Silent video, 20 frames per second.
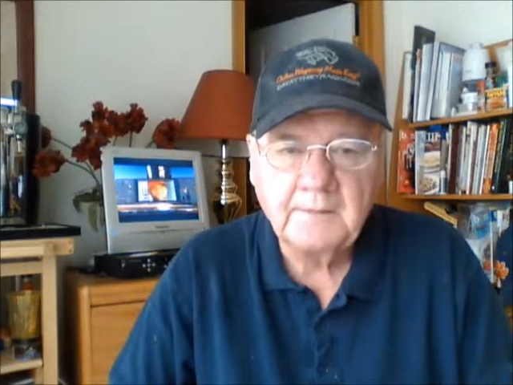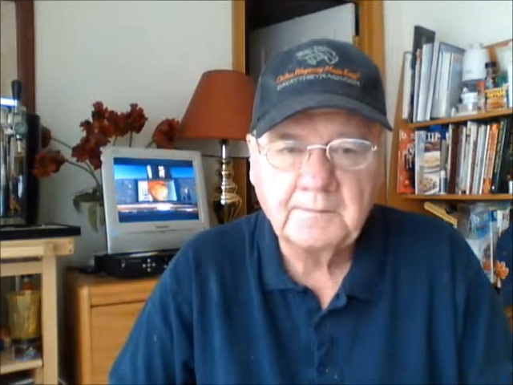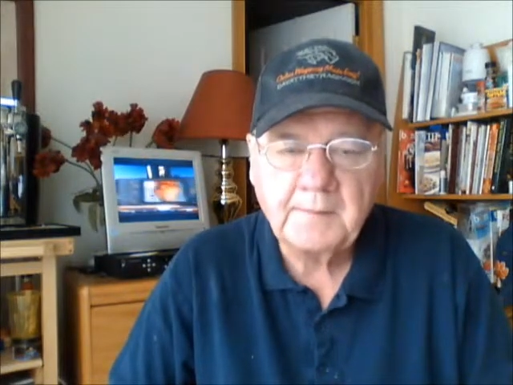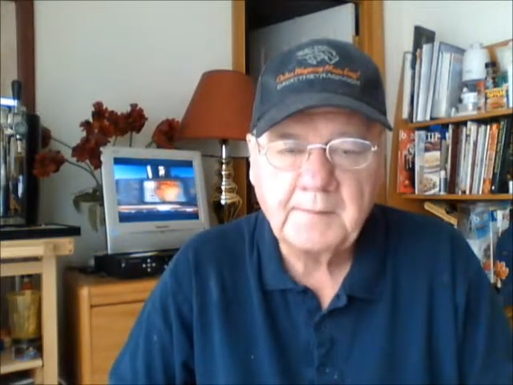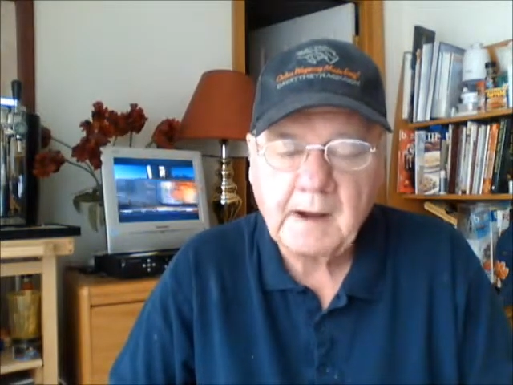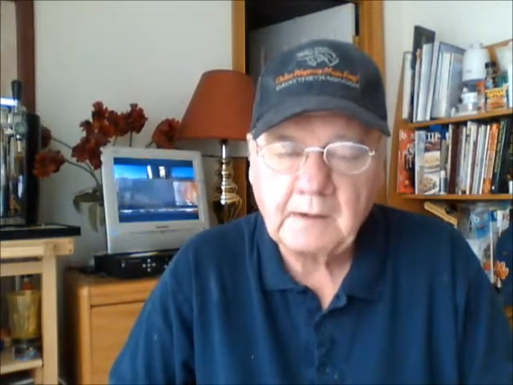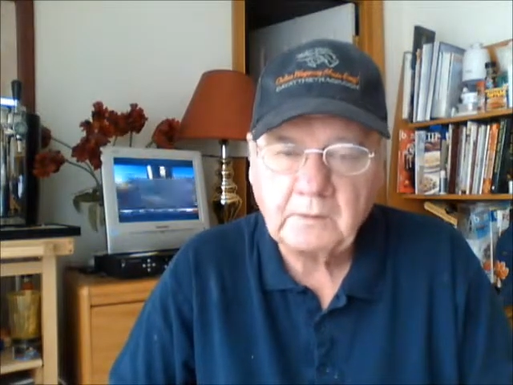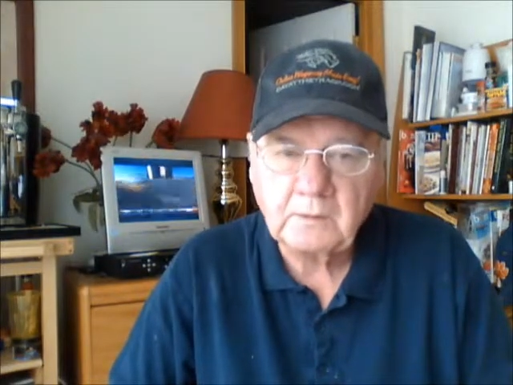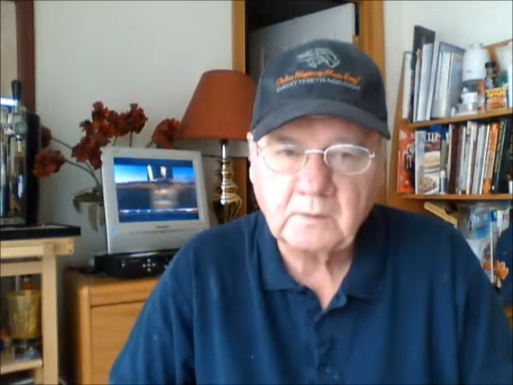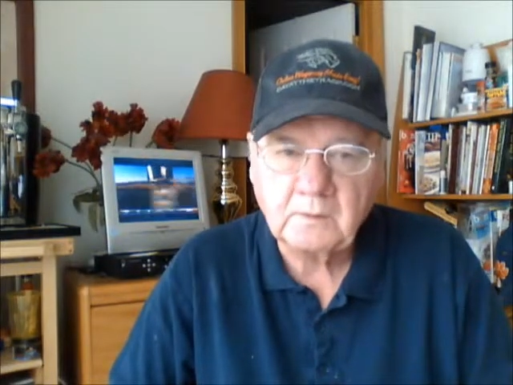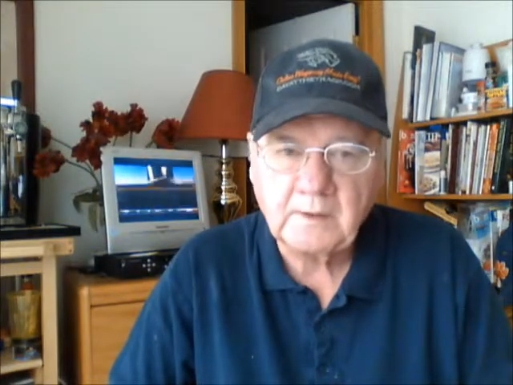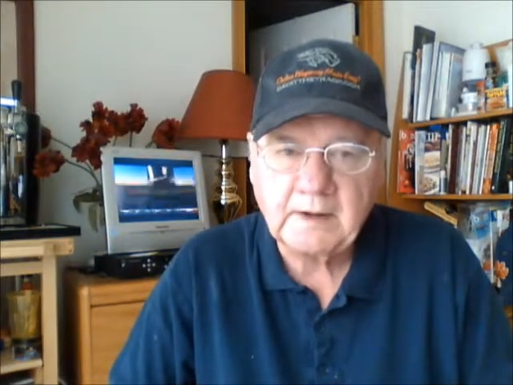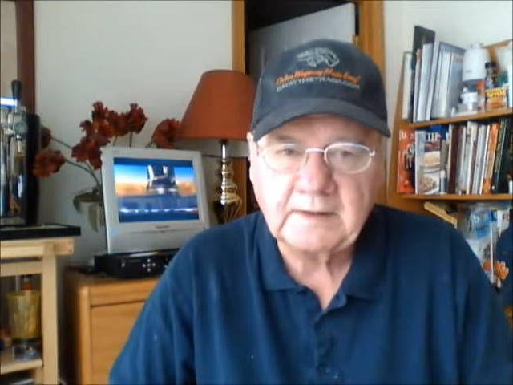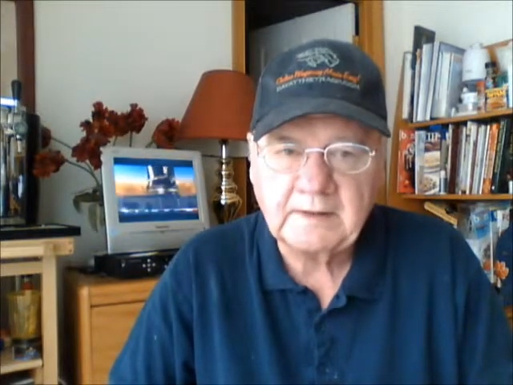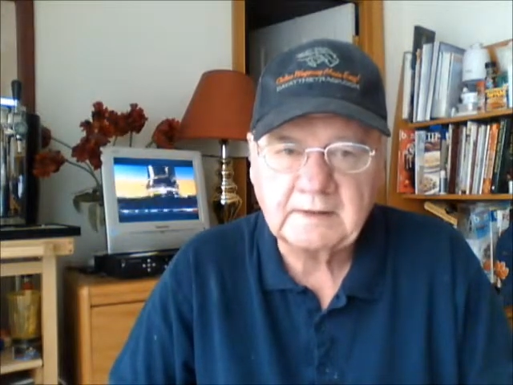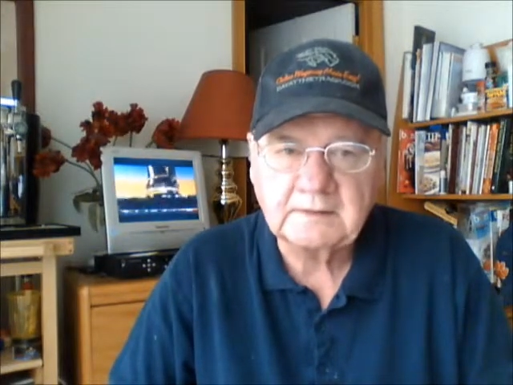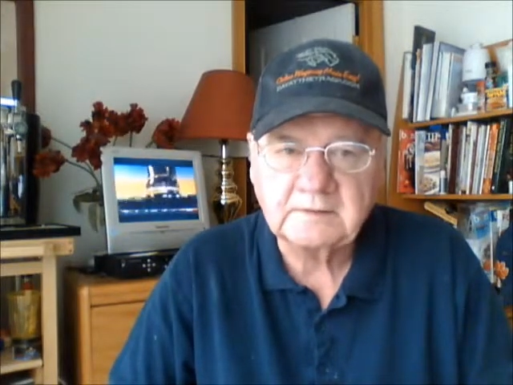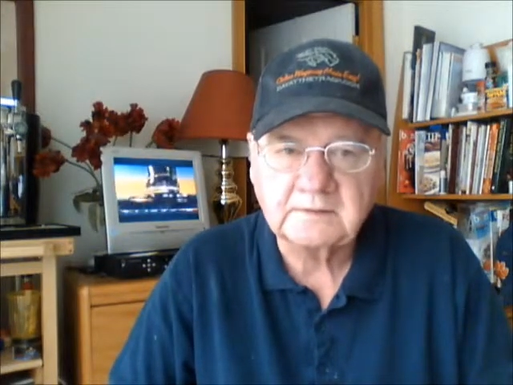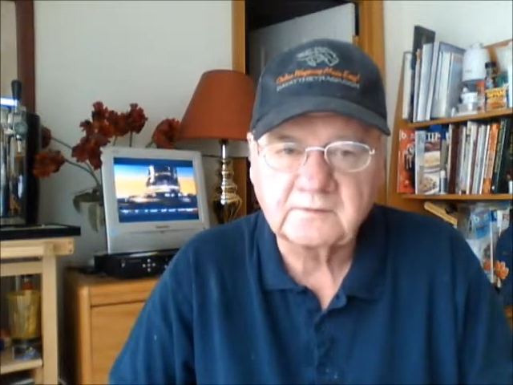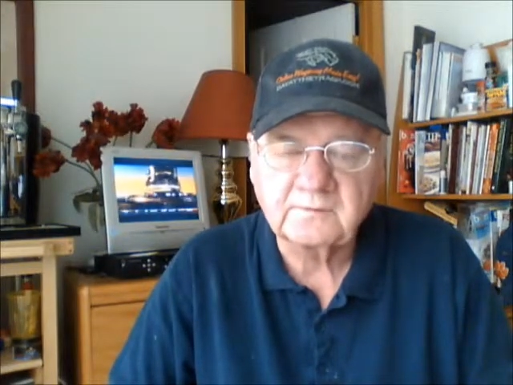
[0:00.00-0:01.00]
power
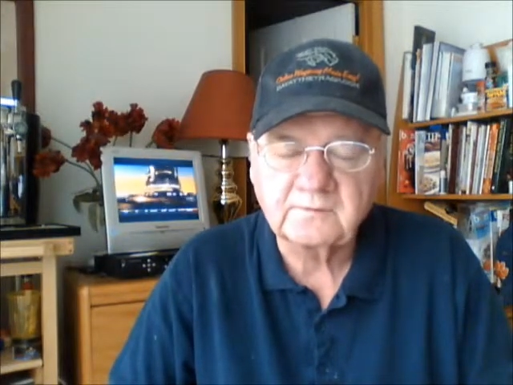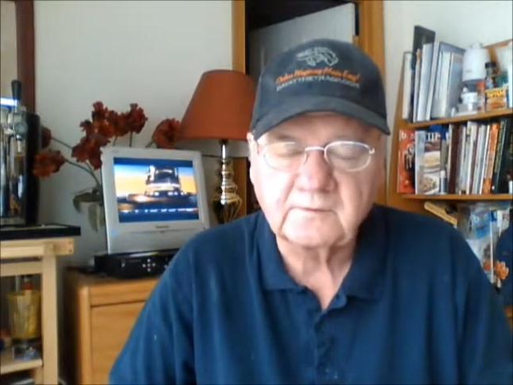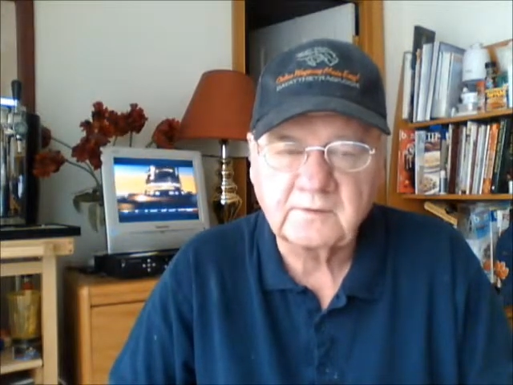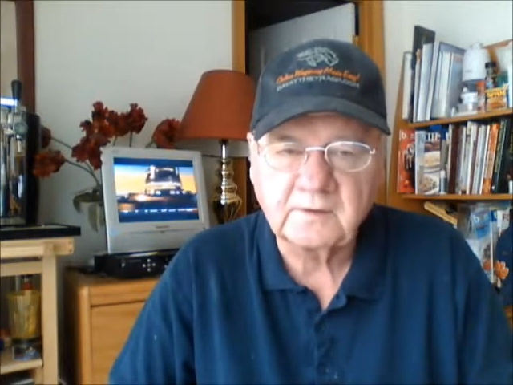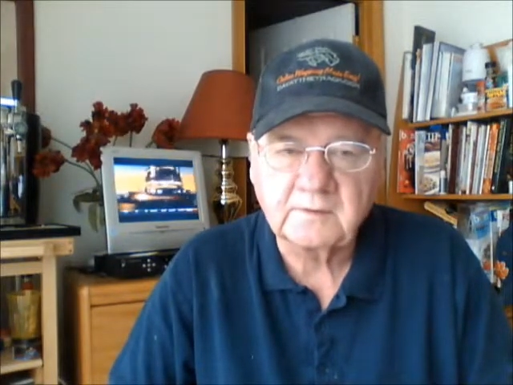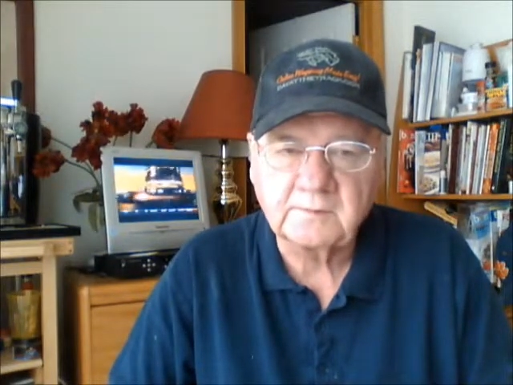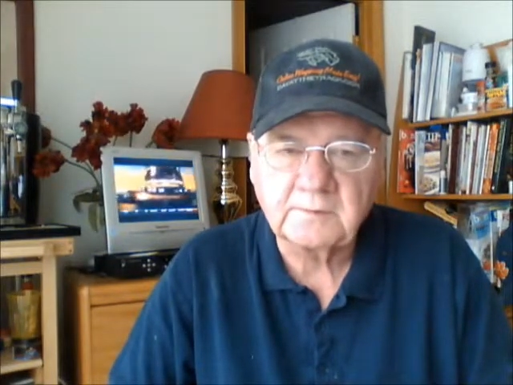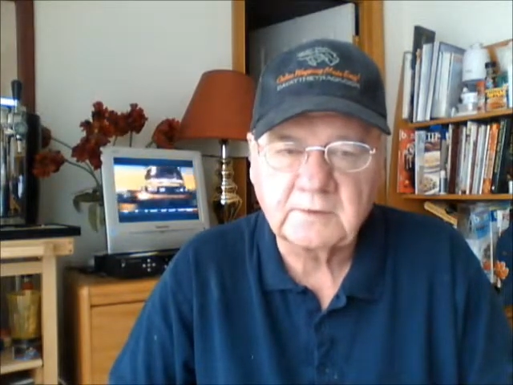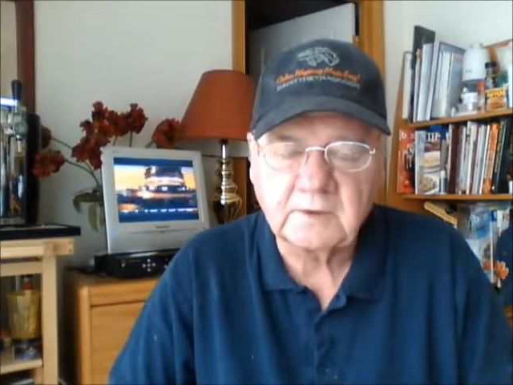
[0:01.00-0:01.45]
rating in this field,